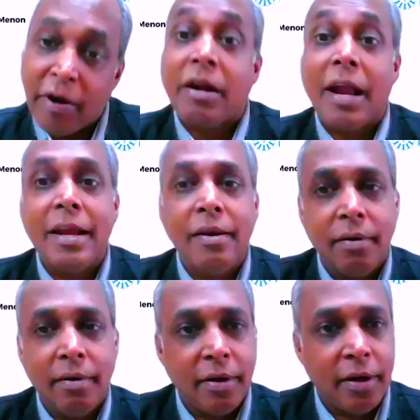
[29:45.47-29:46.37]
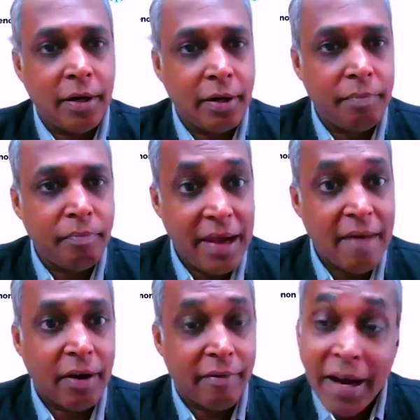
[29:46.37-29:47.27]
frontline
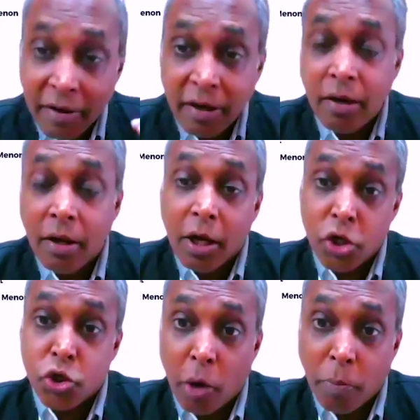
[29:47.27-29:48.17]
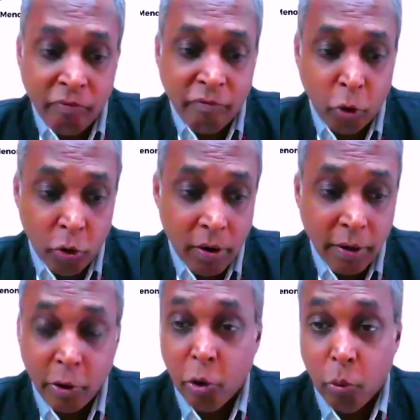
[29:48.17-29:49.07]
level, right till a shop floor
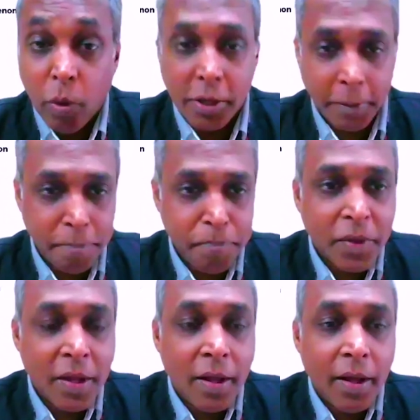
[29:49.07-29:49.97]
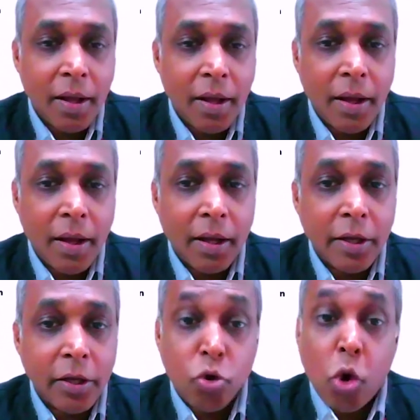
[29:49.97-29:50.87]
worker.
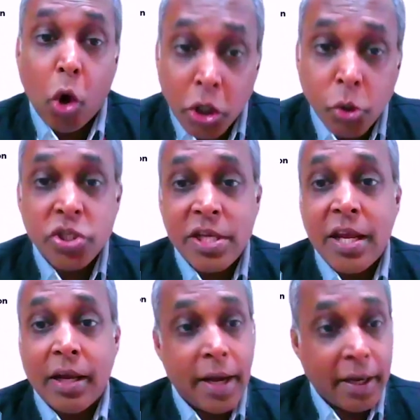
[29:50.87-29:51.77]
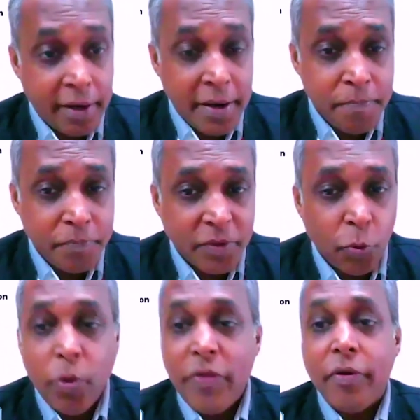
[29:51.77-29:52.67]
You got to stay connected
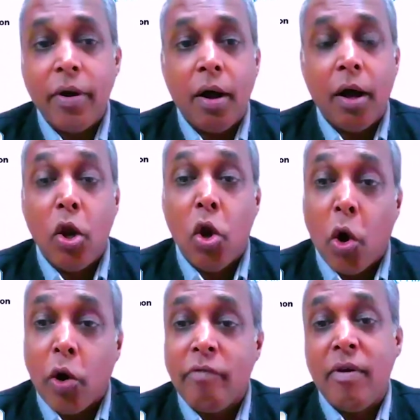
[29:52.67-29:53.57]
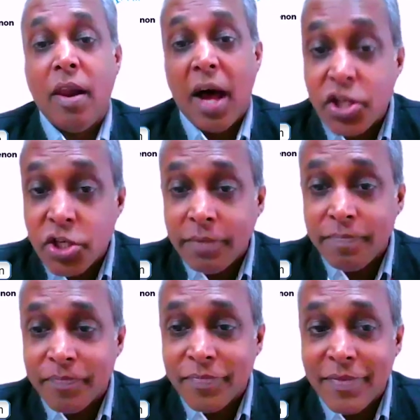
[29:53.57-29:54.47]
with a lot of larger
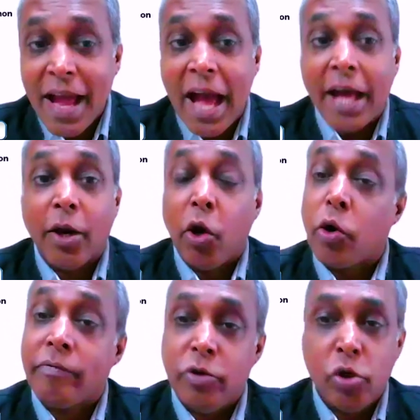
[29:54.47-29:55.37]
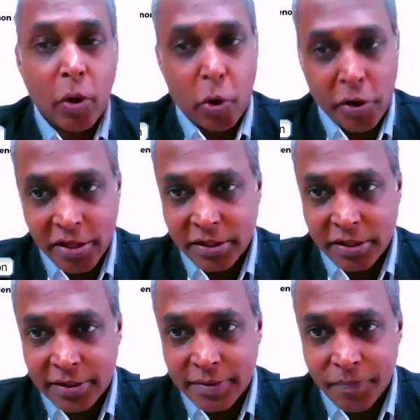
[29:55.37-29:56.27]
and a lot of newer audiences.